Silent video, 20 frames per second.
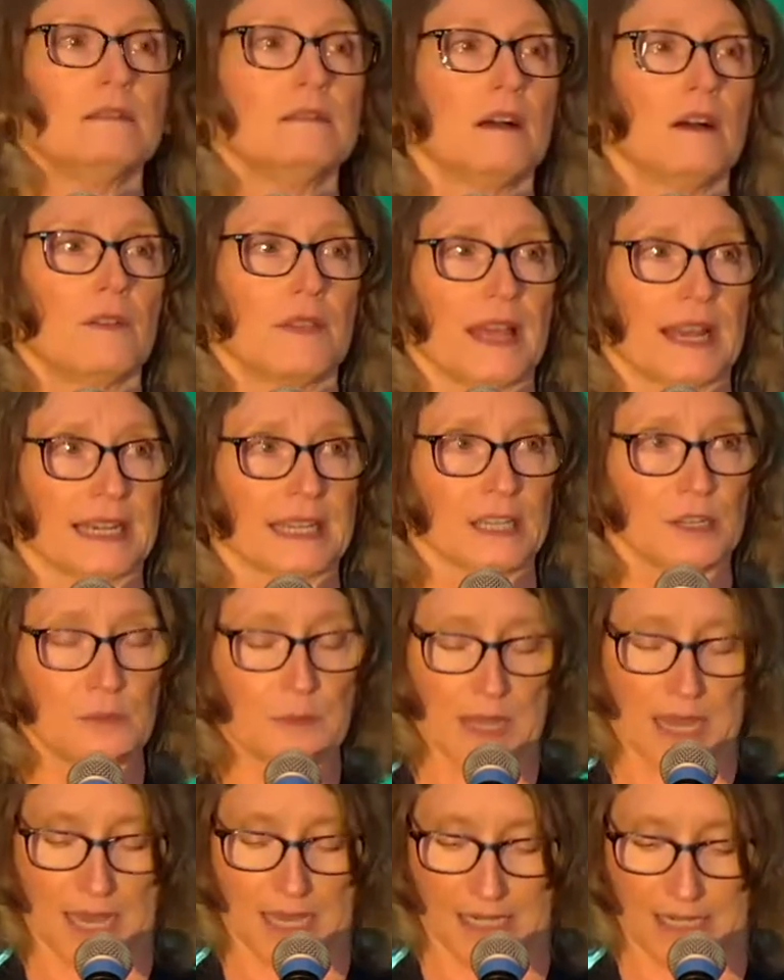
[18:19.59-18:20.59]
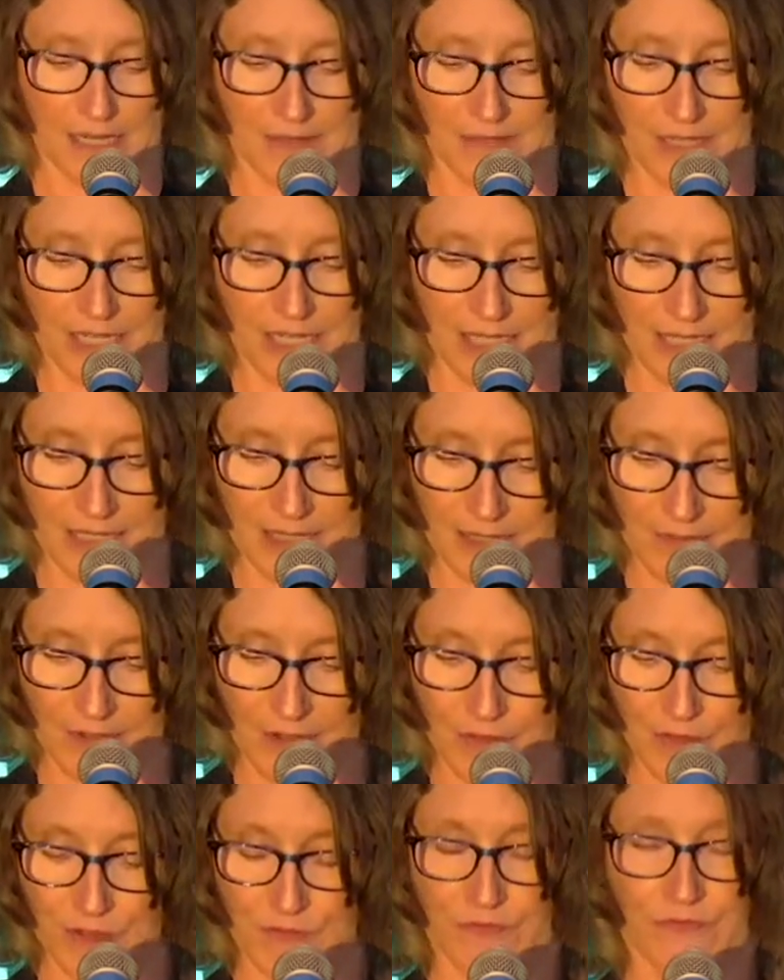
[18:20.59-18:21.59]
on that little body of his the
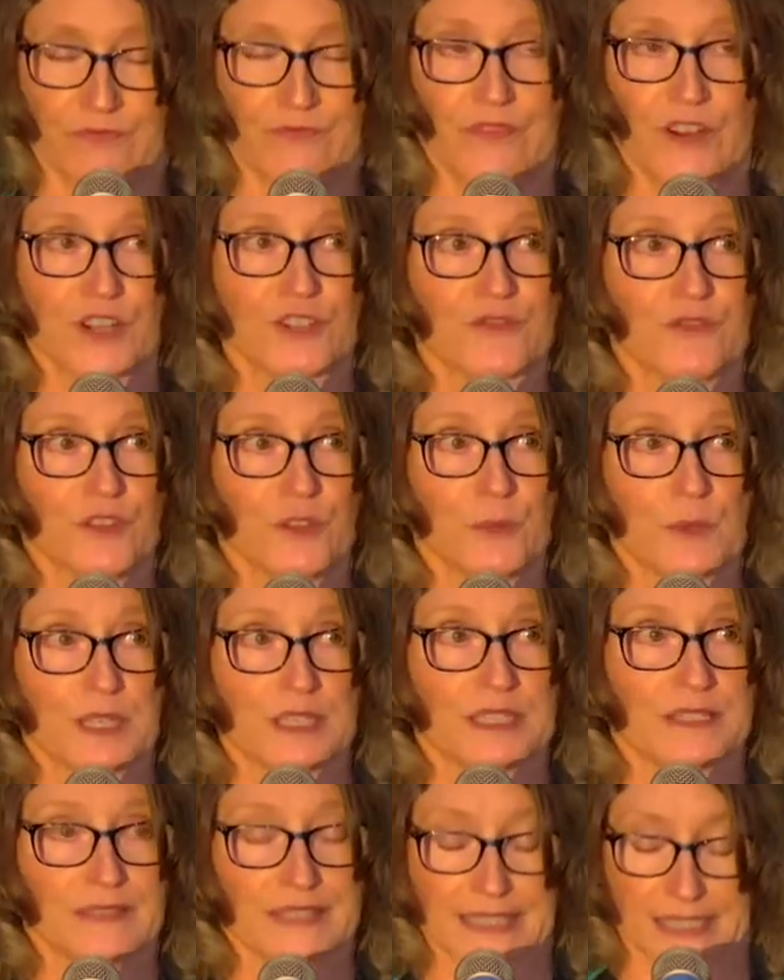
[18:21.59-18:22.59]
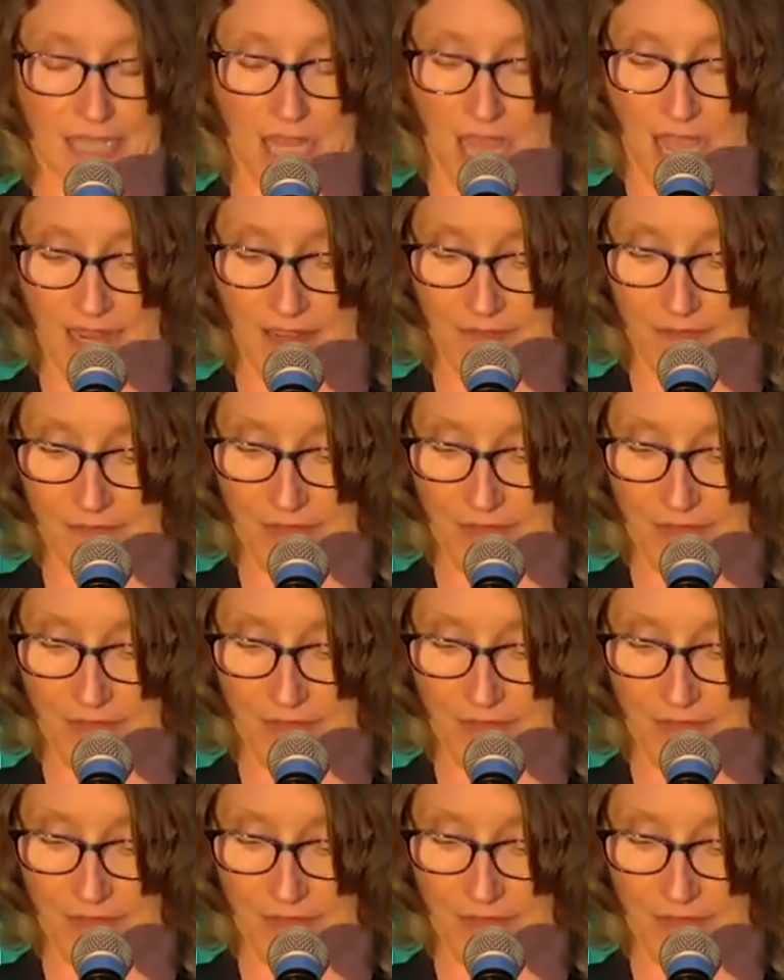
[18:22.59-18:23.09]
first few months of his life.